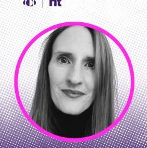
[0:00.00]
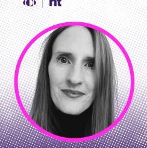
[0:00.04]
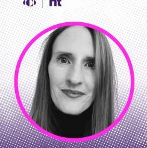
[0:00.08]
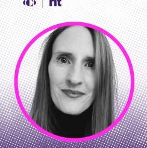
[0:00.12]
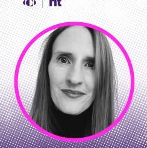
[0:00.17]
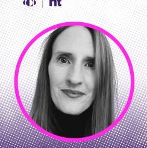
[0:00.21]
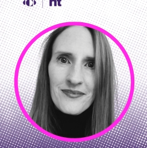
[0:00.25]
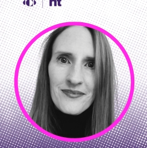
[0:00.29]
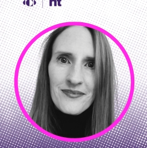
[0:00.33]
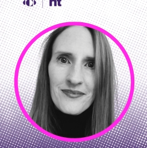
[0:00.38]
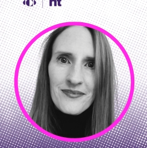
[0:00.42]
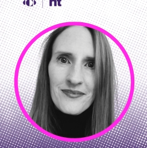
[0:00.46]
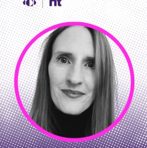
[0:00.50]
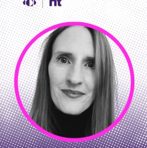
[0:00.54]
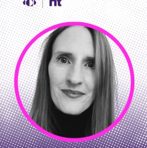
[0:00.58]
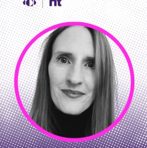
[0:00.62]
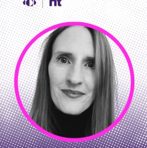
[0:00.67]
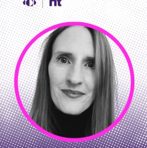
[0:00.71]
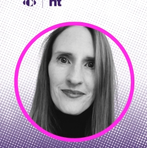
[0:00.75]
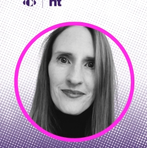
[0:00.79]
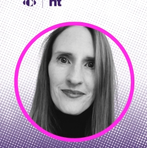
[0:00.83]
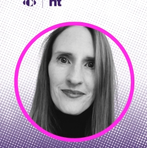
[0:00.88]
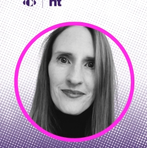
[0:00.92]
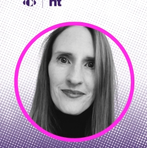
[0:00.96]

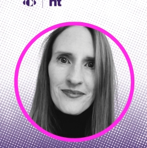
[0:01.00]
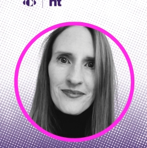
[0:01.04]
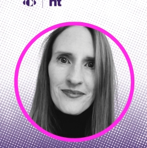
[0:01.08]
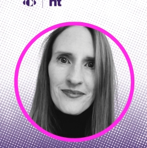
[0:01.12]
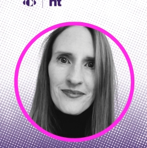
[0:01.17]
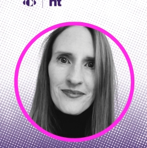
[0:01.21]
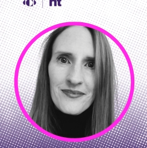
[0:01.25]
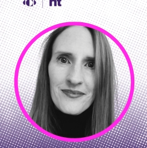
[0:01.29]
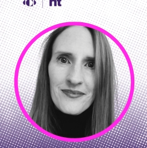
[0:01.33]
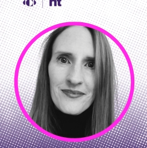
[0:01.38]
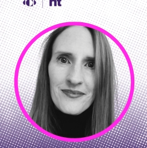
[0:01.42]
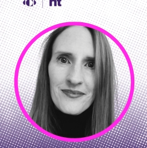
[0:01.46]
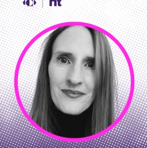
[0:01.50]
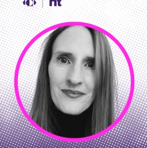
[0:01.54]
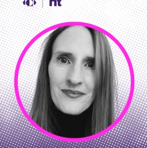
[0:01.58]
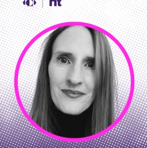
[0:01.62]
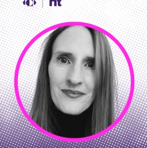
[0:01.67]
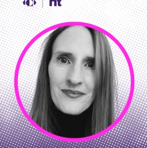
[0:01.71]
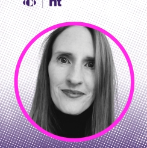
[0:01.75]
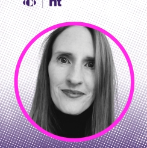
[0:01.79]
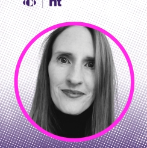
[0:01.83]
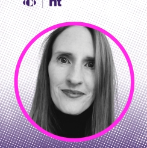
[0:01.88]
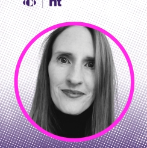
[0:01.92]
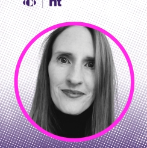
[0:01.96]

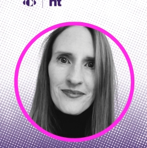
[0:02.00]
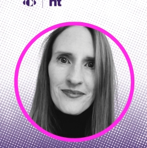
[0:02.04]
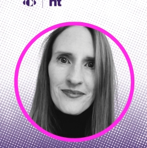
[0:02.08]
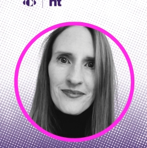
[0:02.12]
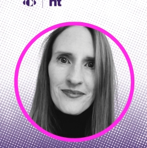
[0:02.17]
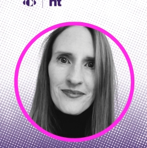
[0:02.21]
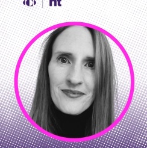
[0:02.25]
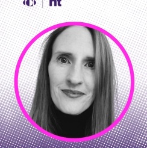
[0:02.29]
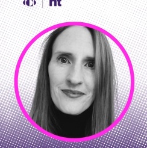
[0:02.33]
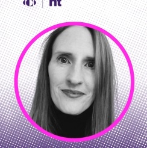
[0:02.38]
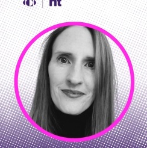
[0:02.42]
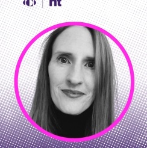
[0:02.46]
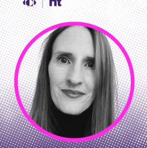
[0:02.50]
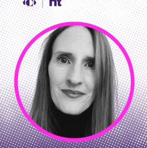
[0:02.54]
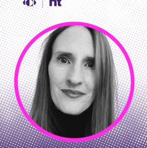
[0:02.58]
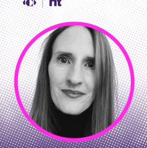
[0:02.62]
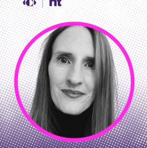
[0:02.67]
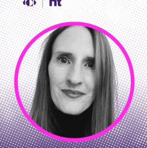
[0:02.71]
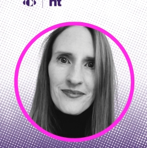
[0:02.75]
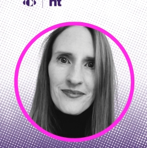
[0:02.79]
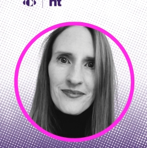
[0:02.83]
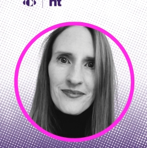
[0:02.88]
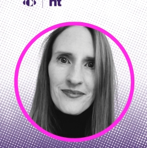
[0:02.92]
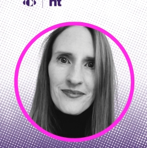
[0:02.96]

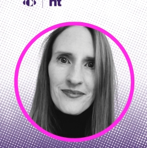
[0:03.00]
(no lip movement)